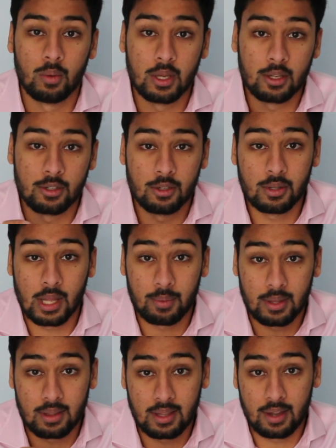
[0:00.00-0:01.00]
We can do
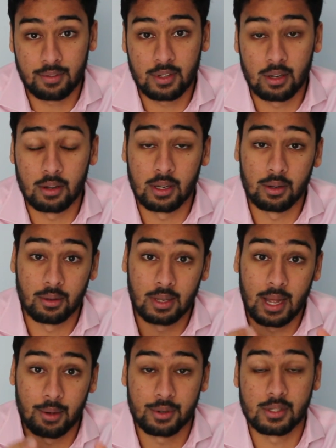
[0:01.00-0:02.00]
that with theft here, and it will
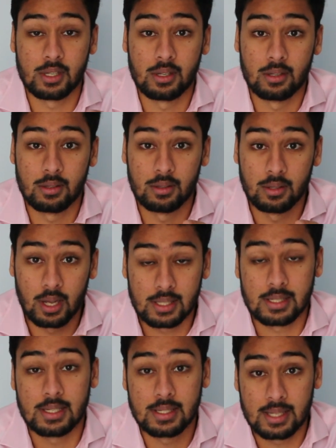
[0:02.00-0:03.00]
allow us to
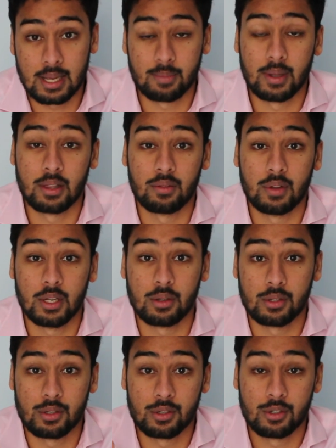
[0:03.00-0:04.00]
nicely segment the
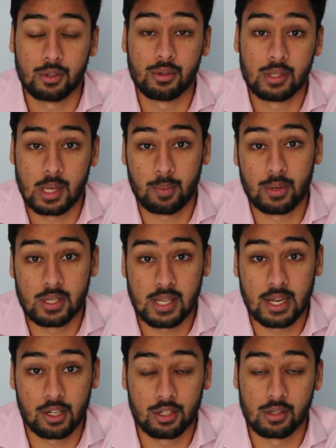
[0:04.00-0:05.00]
video into two separate
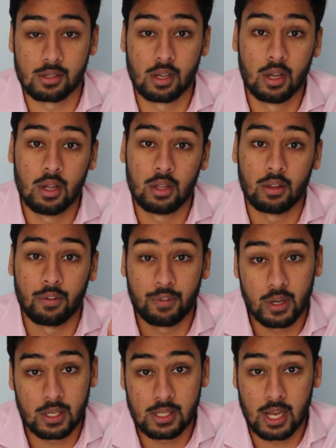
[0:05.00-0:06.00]
sections. The
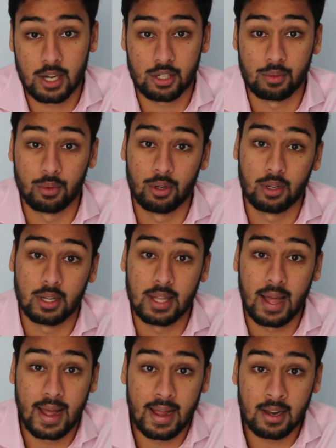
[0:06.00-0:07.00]
first section will look
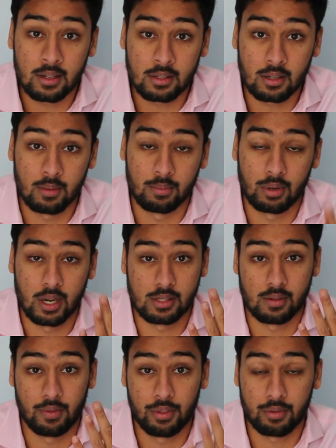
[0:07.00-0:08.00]
at the act,
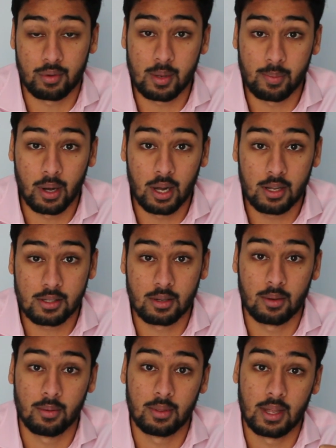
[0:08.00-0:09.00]
comprised of three
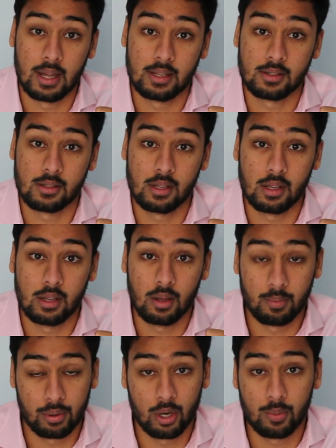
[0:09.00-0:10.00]
parts. That's
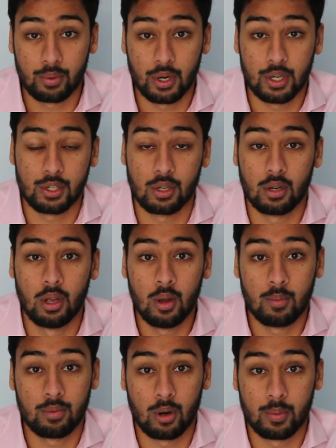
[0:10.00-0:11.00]
the appropriation,
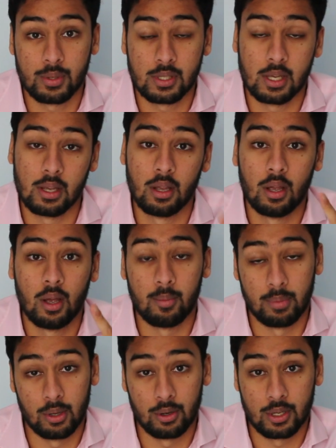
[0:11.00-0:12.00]
property,
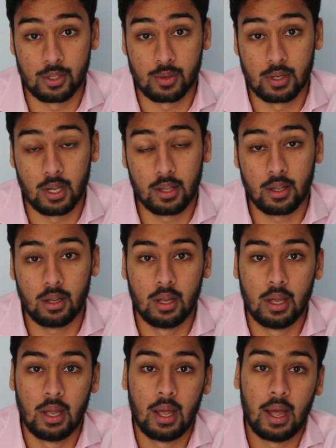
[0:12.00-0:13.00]
and belonging to
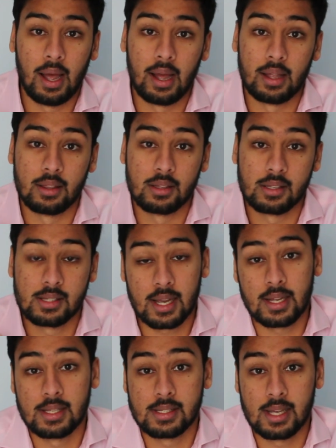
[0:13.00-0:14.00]
another. And the
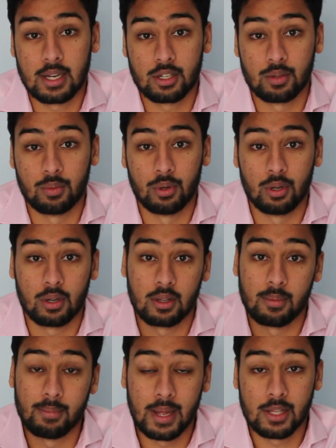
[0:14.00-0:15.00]
second section will
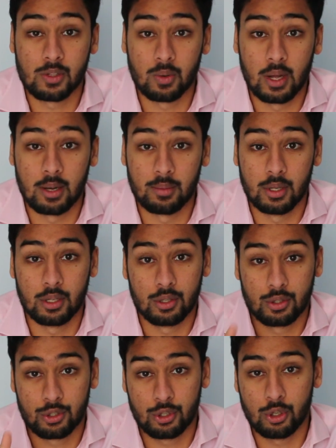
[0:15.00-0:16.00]
look at the mental
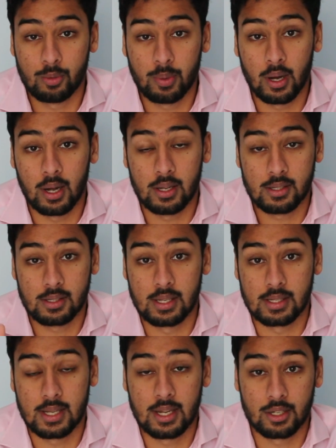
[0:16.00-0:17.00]
element, two parts,
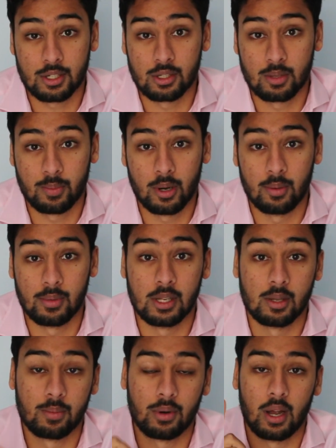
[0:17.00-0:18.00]
the intention to
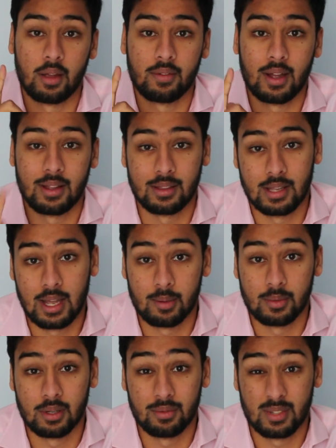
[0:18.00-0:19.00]
permanently deprive and the
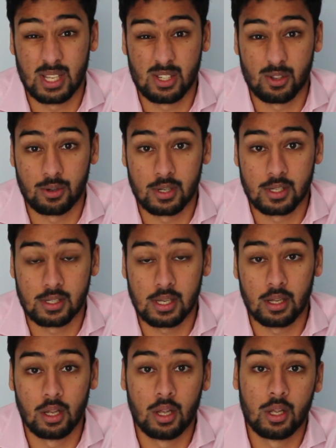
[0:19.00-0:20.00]
element of
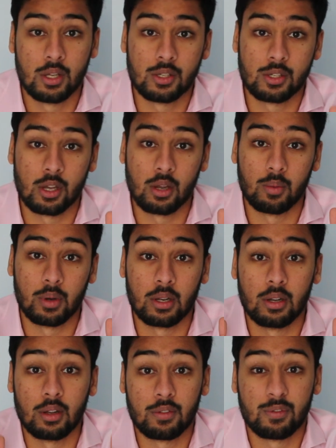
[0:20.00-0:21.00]
dishonesty. So we're
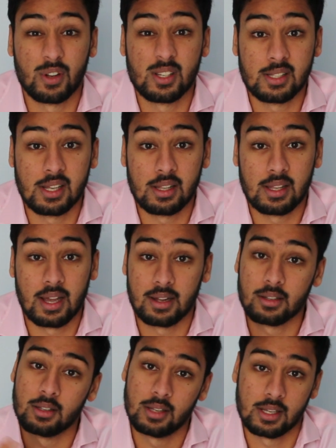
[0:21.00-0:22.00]
going to look firstly at the
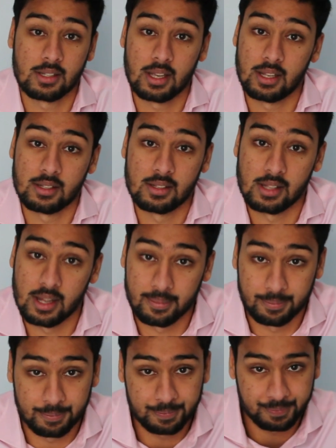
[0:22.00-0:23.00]
act. Let's get into
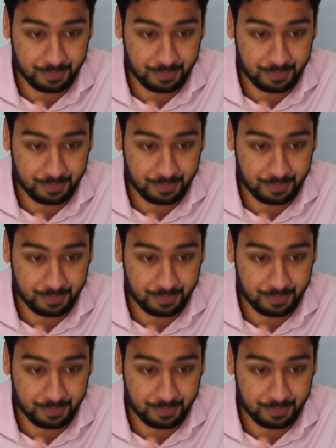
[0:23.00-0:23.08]
that.